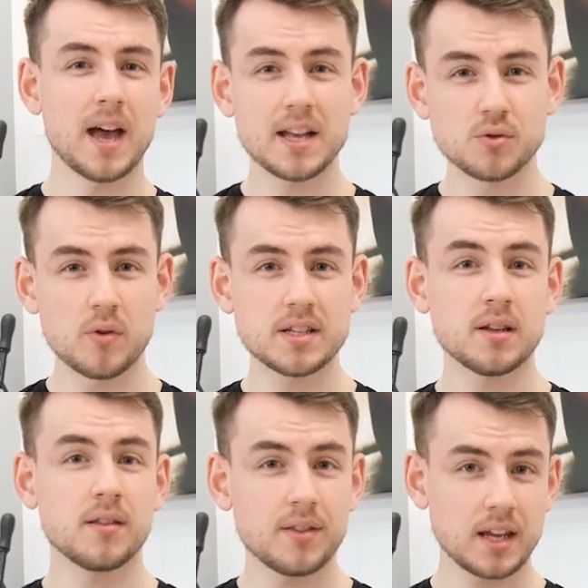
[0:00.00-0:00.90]
As
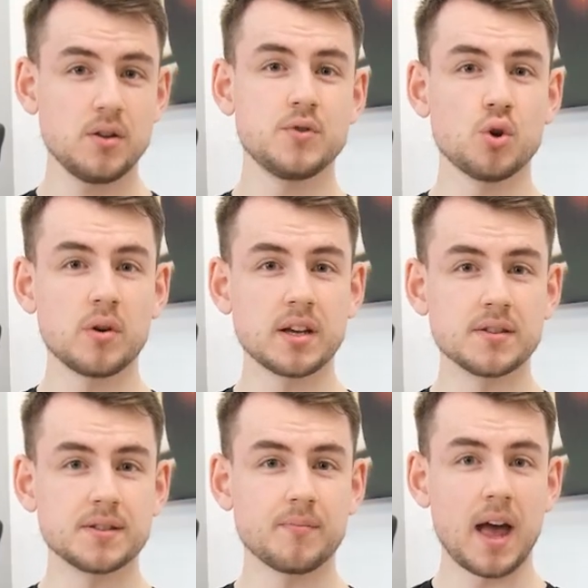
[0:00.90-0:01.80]
always, thank you for joining
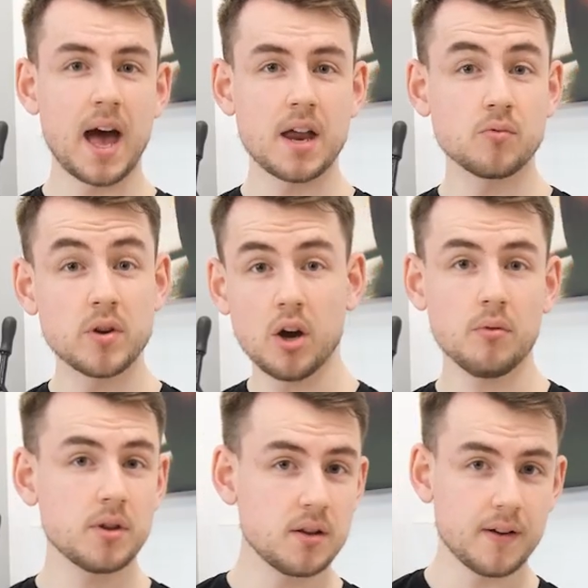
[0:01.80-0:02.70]
us, and we
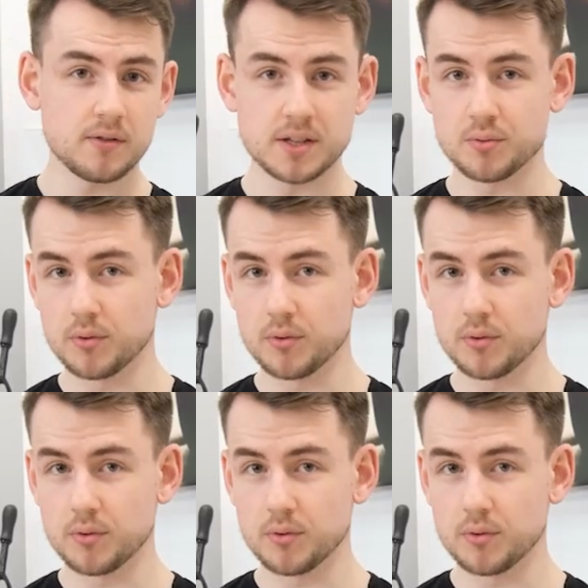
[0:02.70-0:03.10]
hope that you found this